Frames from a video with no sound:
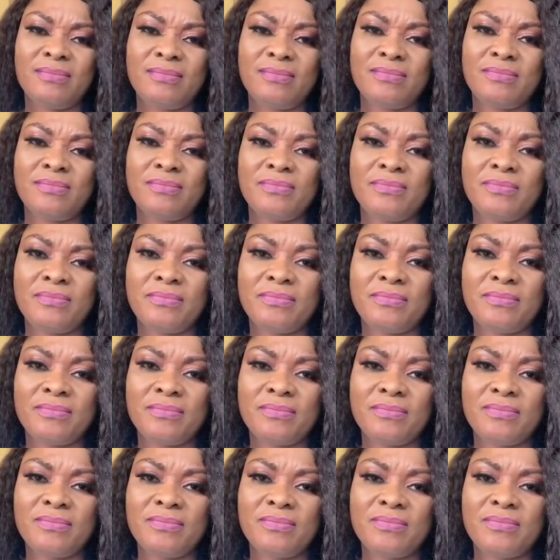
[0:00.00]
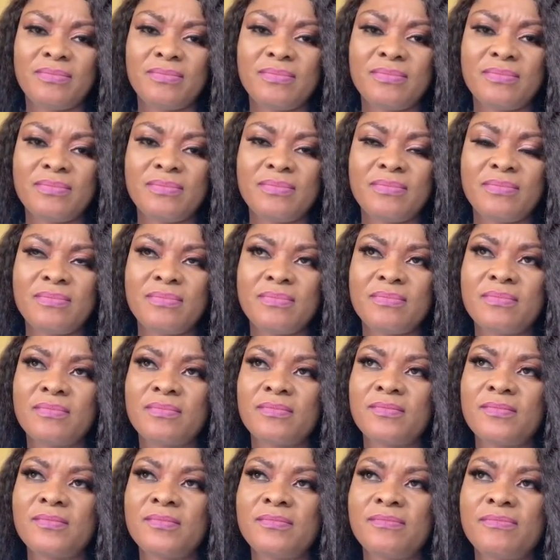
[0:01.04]

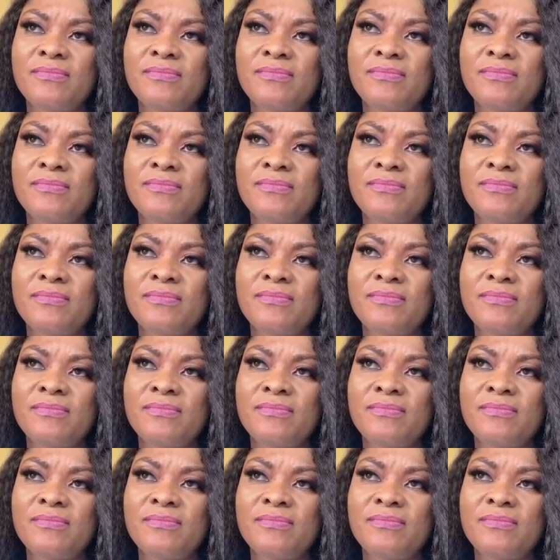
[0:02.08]
No one is speaking in this clip.